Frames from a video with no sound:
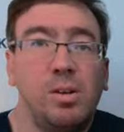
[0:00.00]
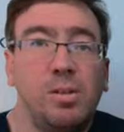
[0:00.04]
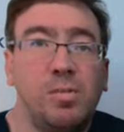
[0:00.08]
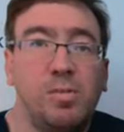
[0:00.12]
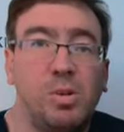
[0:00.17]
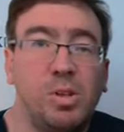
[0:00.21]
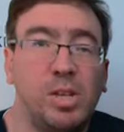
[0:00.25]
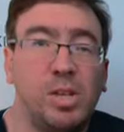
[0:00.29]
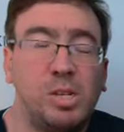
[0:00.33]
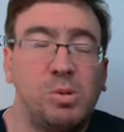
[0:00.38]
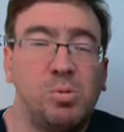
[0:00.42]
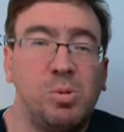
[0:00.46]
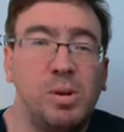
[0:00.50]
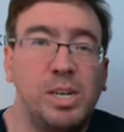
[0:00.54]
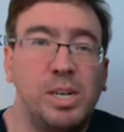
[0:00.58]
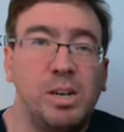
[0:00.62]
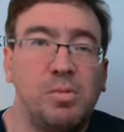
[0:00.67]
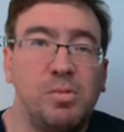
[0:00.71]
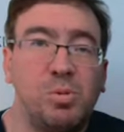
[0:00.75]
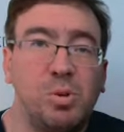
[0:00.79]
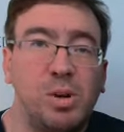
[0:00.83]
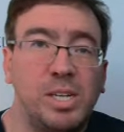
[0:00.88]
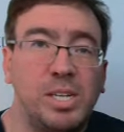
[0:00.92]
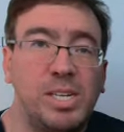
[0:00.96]
For this week
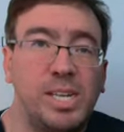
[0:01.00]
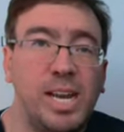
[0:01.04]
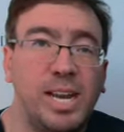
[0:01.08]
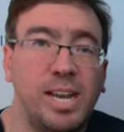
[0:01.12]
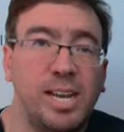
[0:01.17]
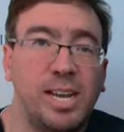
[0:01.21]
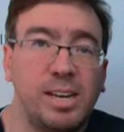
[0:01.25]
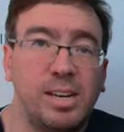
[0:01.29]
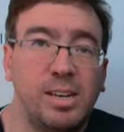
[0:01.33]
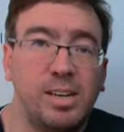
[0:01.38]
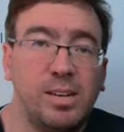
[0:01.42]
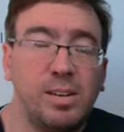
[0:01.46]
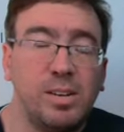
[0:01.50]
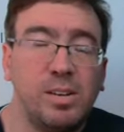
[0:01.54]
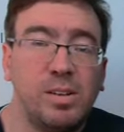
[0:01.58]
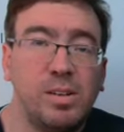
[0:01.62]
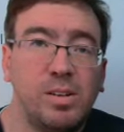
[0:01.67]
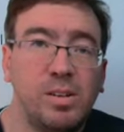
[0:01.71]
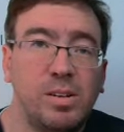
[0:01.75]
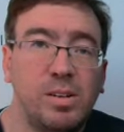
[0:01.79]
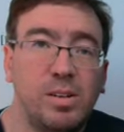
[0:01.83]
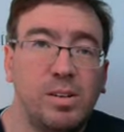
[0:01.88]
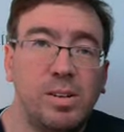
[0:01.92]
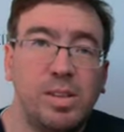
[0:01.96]
in Voice Daily,
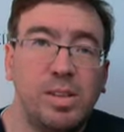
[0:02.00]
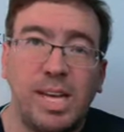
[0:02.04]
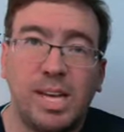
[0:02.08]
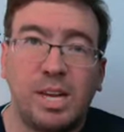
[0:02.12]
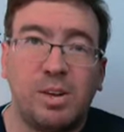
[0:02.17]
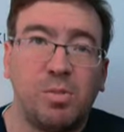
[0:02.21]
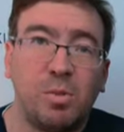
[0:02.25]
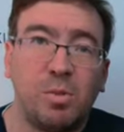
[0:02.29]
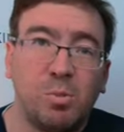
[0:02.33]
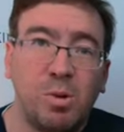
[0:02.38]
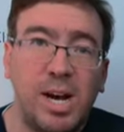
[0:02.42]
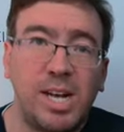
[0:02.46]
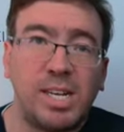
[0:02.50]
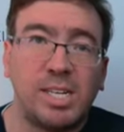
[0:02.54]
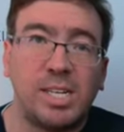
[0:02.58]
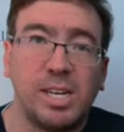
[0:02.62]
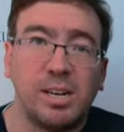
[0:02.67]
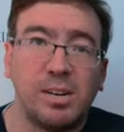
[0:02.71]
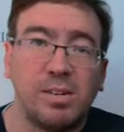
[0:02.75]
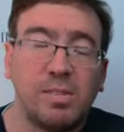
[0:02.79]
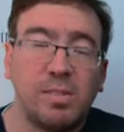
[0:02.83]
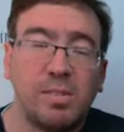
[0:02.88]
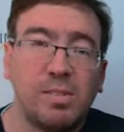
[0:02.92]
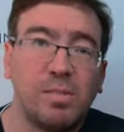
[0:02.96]
thank you for
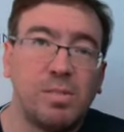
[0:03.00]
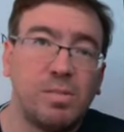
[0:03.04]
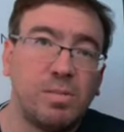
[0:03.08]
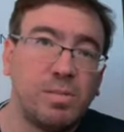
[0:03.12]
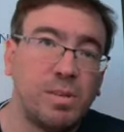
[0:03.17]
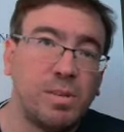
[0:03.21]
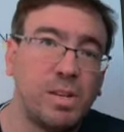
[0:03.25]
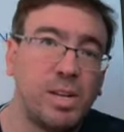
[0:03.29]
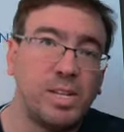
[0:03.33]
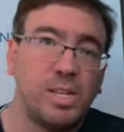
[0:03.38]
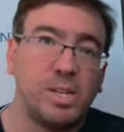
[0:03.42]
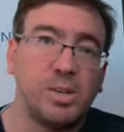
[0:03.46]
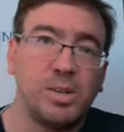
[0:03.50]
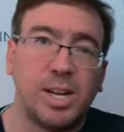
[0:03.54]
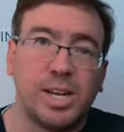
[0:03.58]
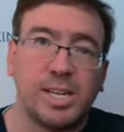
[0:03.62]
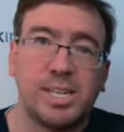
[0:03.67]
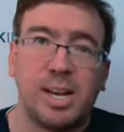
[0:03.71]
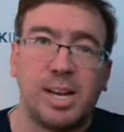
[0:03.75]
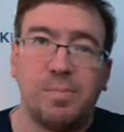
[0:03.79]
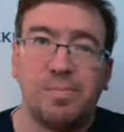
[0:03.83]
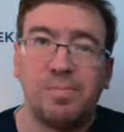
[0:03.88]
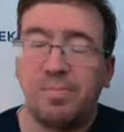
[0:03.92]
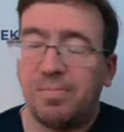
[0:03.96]
watching. Until next
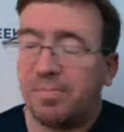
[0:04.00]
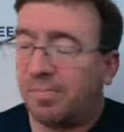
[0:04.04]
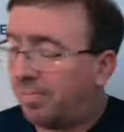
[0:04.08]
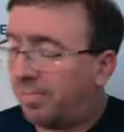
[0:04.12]
time.